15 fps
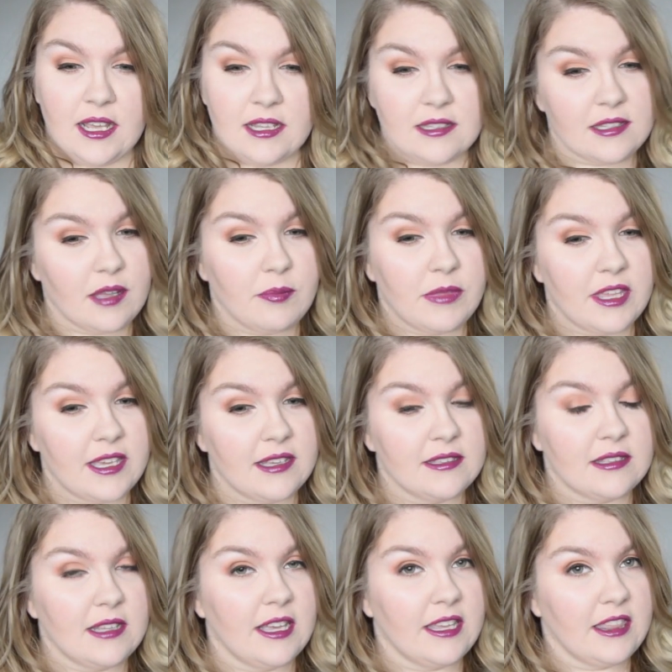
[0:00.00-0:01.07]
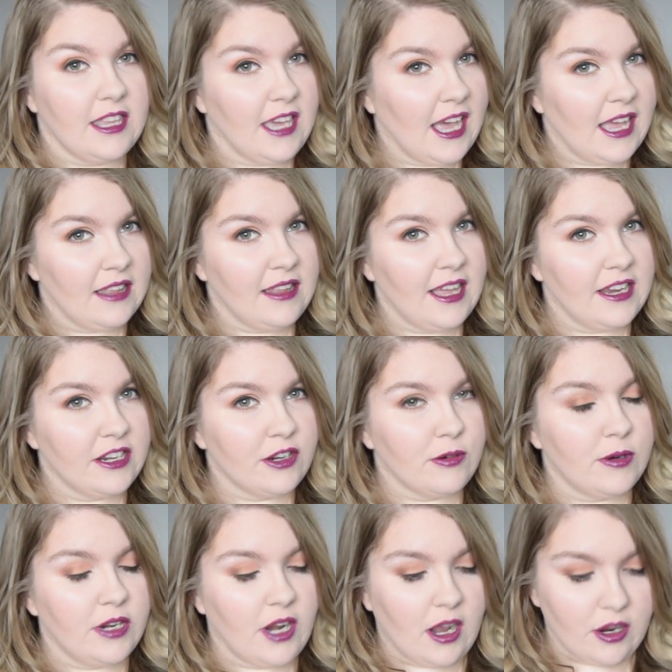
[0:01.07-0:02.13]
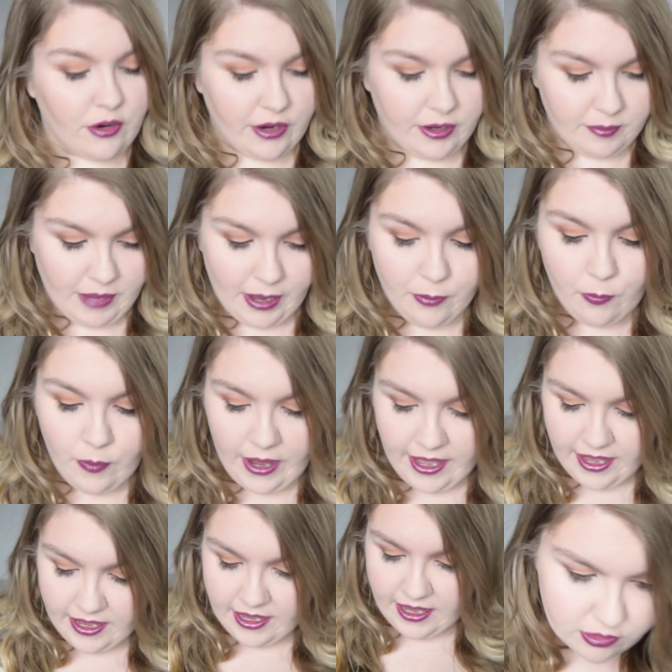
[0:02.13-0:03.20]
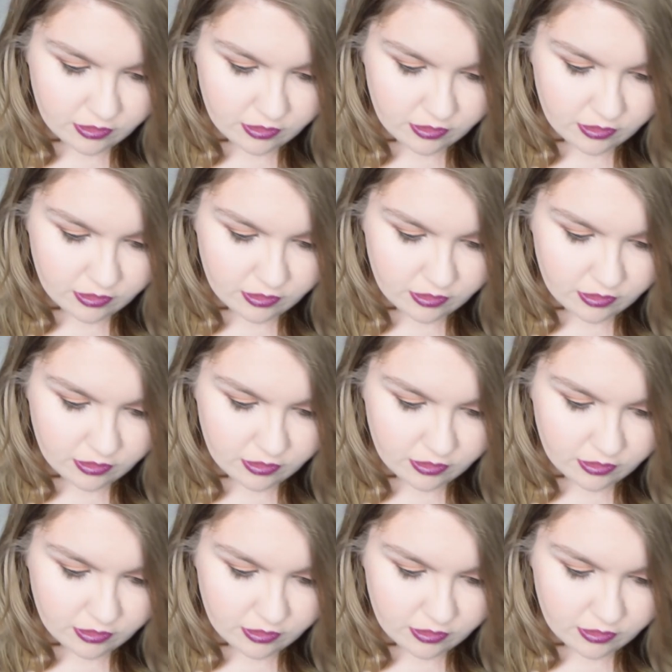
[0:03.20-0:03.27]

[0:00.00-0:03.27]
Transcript: some things like the eyeliner were not going my way.